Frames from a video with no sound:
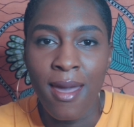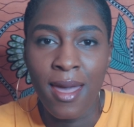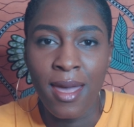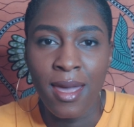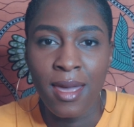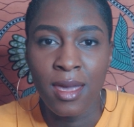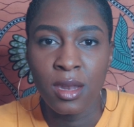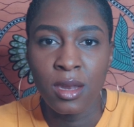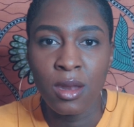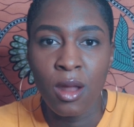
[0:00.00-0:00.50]

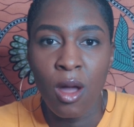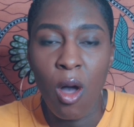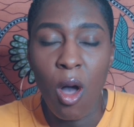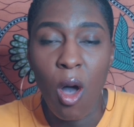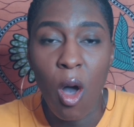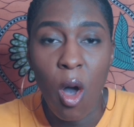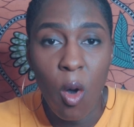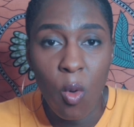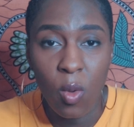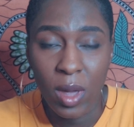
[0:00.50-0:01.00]
And
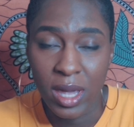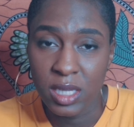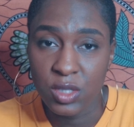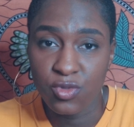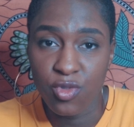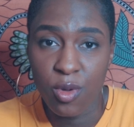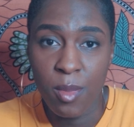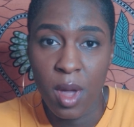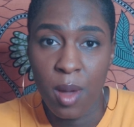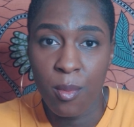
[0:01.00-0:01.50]

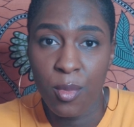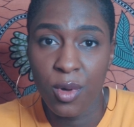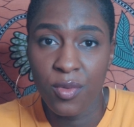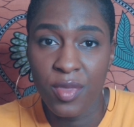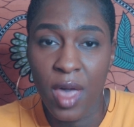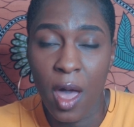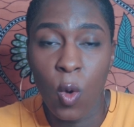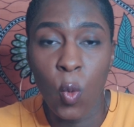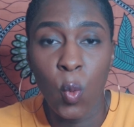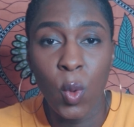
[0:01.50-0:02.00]
always remember
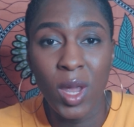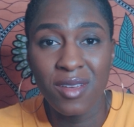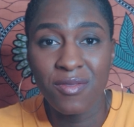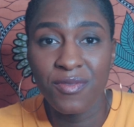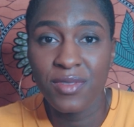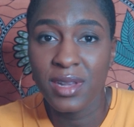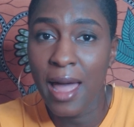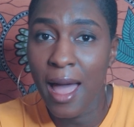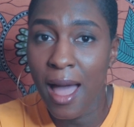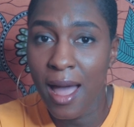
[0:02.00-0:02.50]
that we
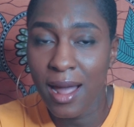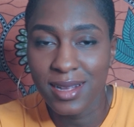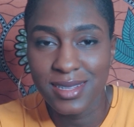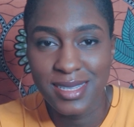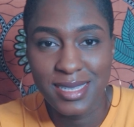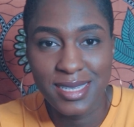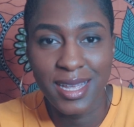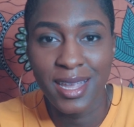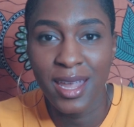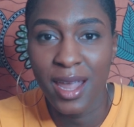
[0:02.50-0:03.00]
block
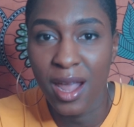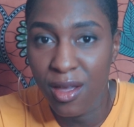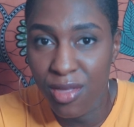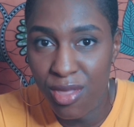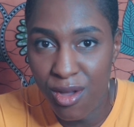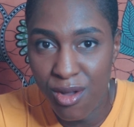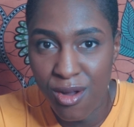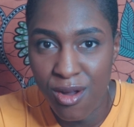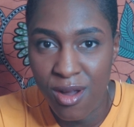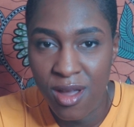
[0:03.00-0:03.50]

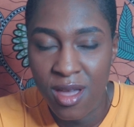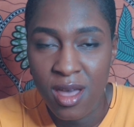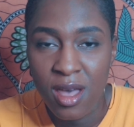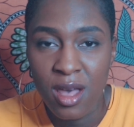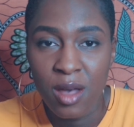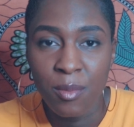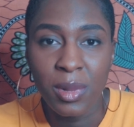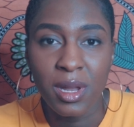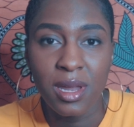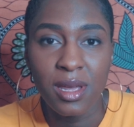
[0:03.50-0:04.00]
together.
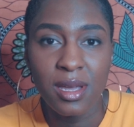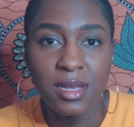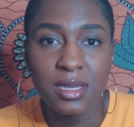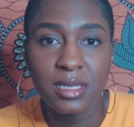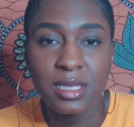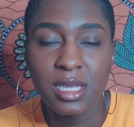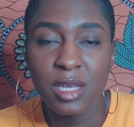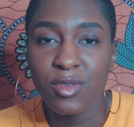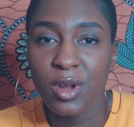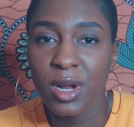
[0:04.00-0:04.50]

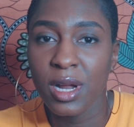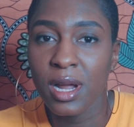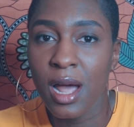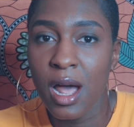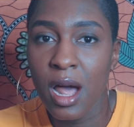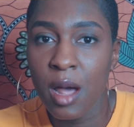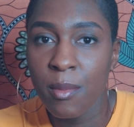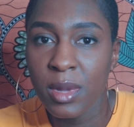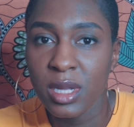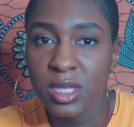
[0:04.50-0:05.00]
Please leave your
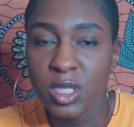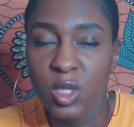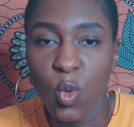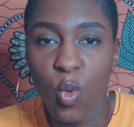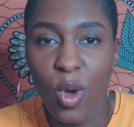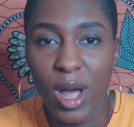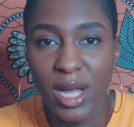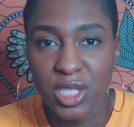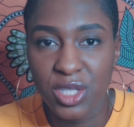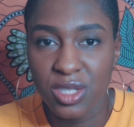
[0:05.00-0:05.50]
comments,
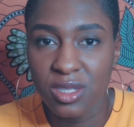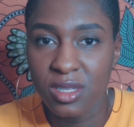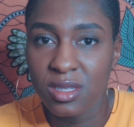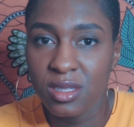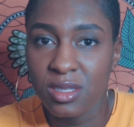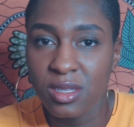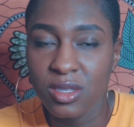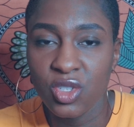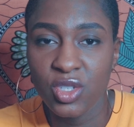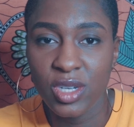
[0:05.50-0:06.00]

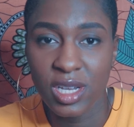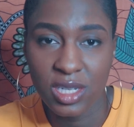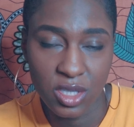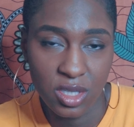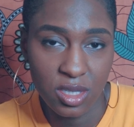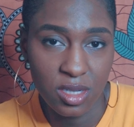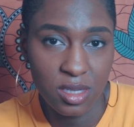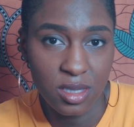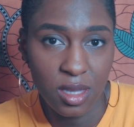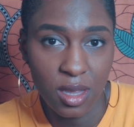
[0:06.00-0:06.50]
questions,
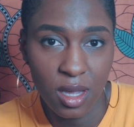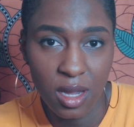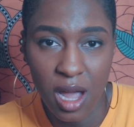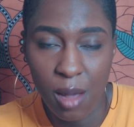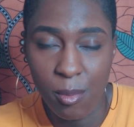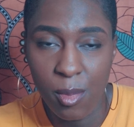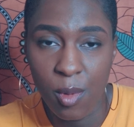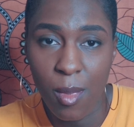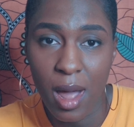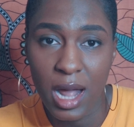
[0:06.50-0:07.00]
suggestions in the
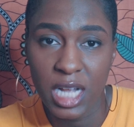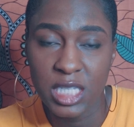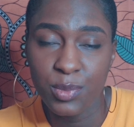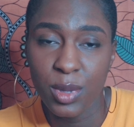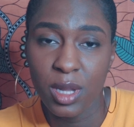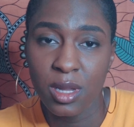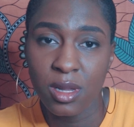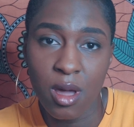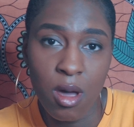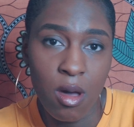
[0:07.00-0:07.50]
comment box
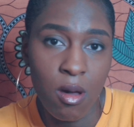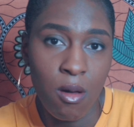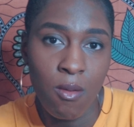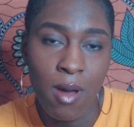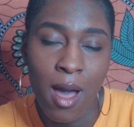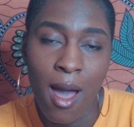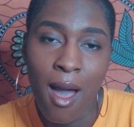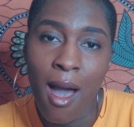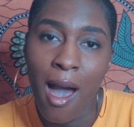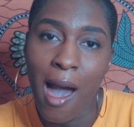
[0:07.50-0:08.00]
below.
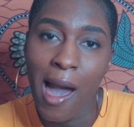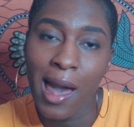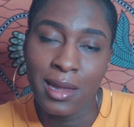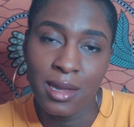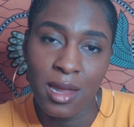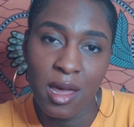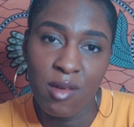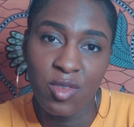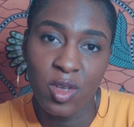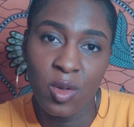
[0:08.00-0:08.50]
I
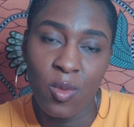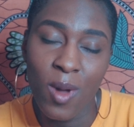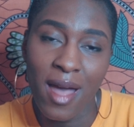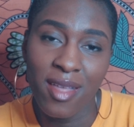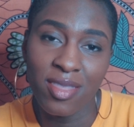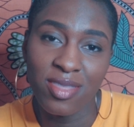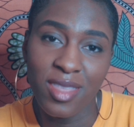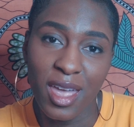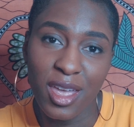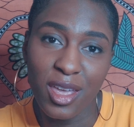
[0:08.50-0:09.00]
love you.
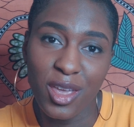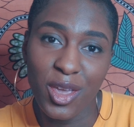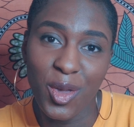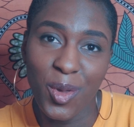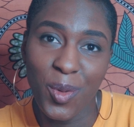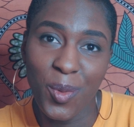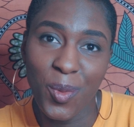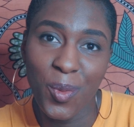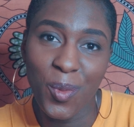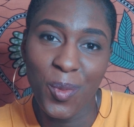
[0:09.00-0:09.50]
I thank
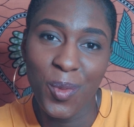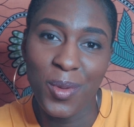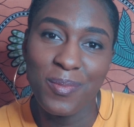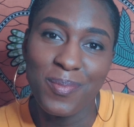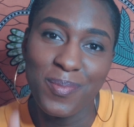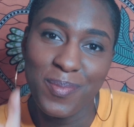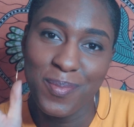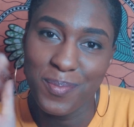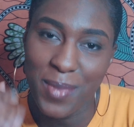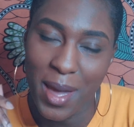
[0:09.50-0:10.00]
you.
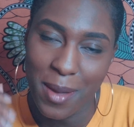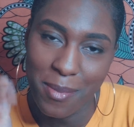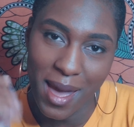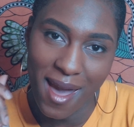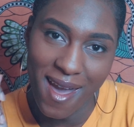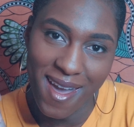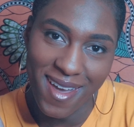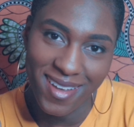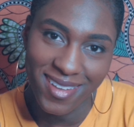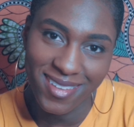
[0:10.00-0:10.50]
Bye
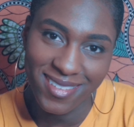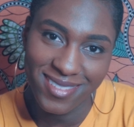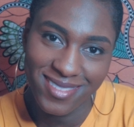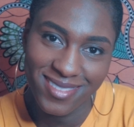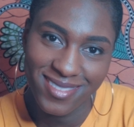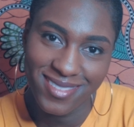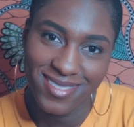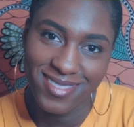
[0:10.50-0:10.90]
bye.